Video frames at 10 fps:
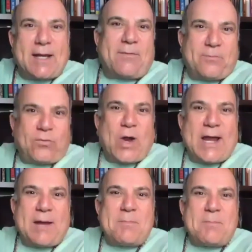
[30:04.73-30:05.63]
a
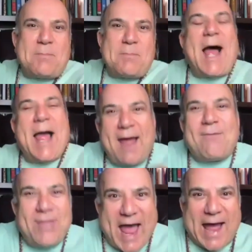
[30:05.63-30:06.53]
frame. I have
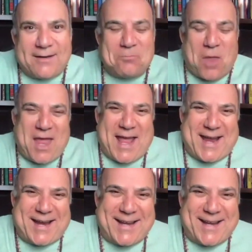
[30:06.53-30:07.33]
that. Oh, my